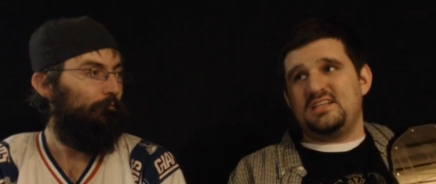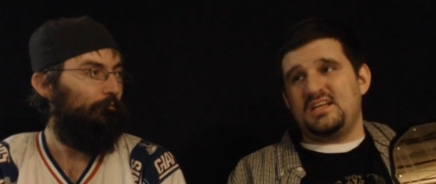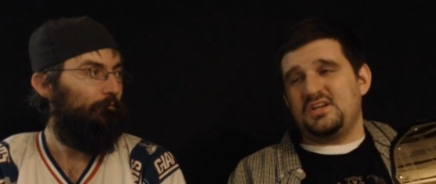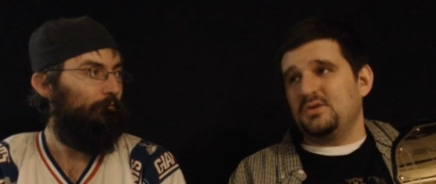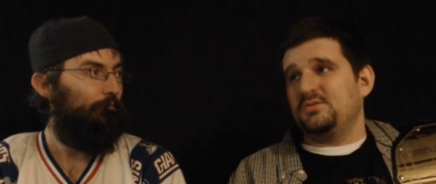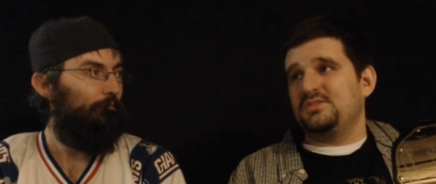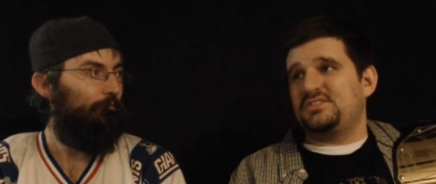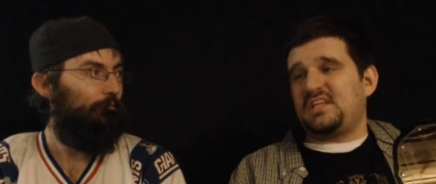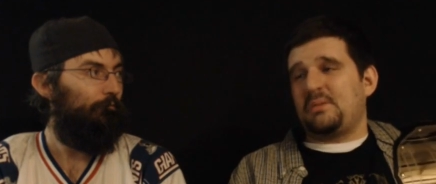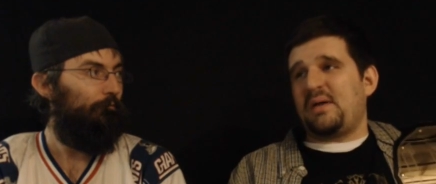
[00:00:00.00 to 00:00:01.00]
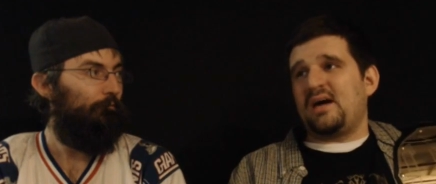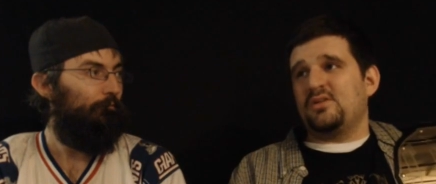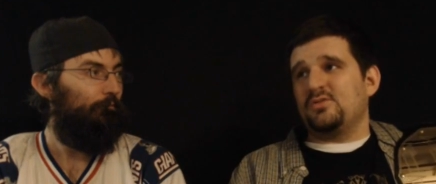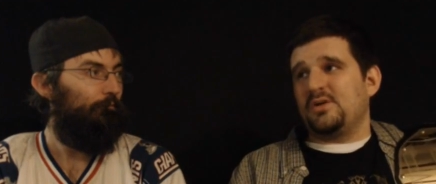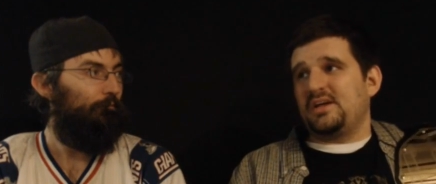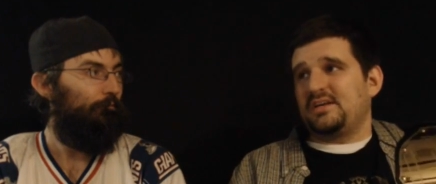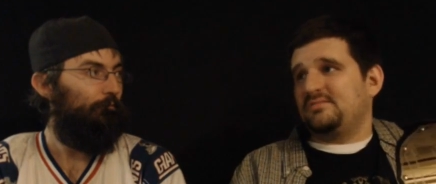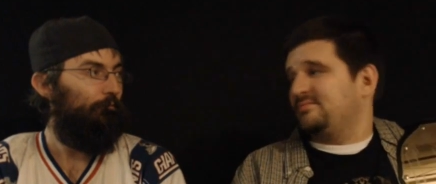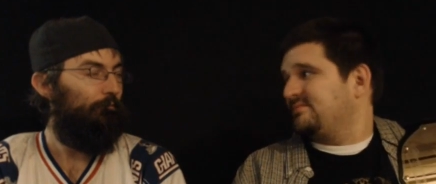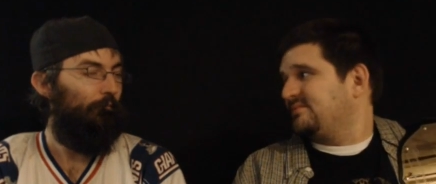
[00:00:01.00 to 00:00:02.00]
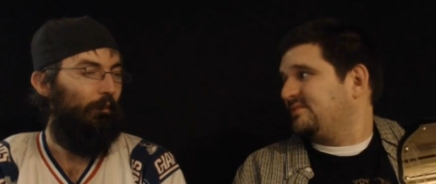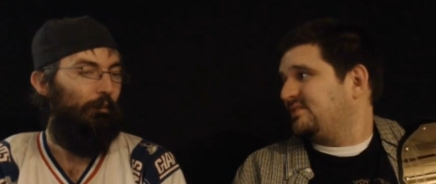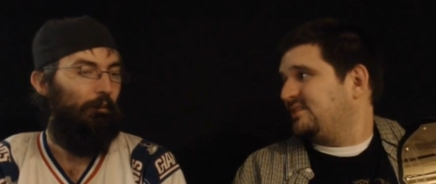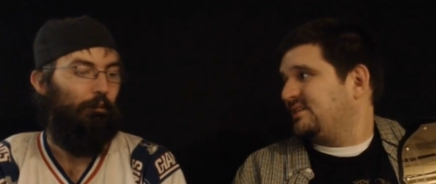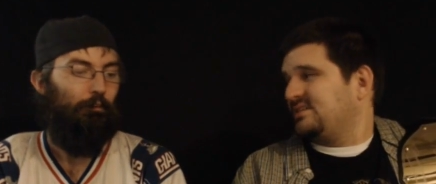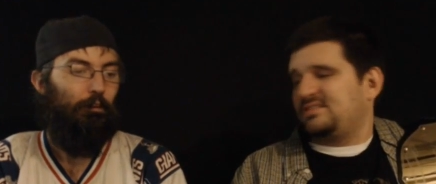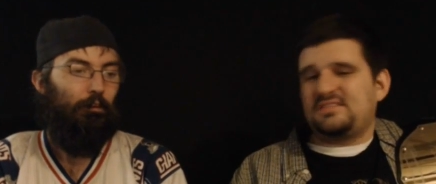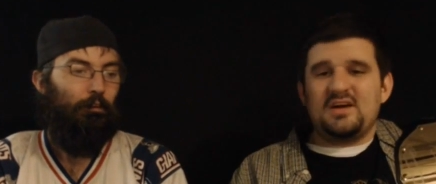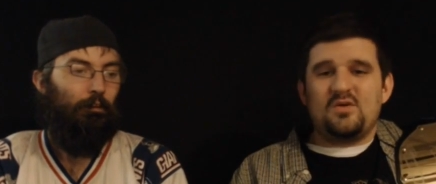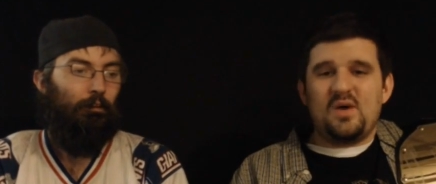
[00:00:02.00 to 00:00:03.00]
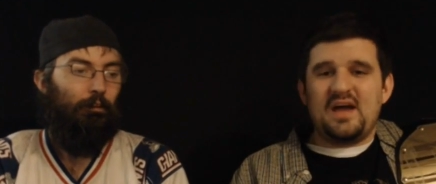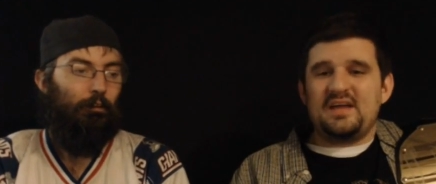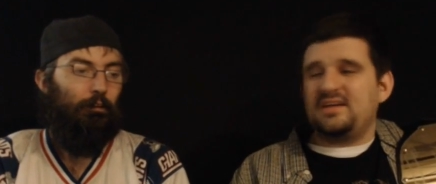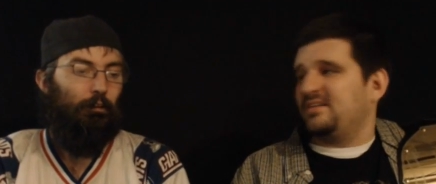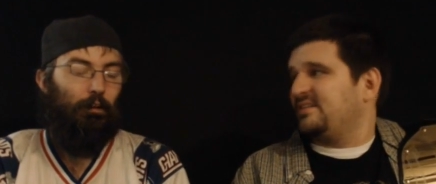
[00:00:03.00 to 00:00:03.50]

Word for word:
Speaker 1: you know, step out of the ring. Yeah. Stay away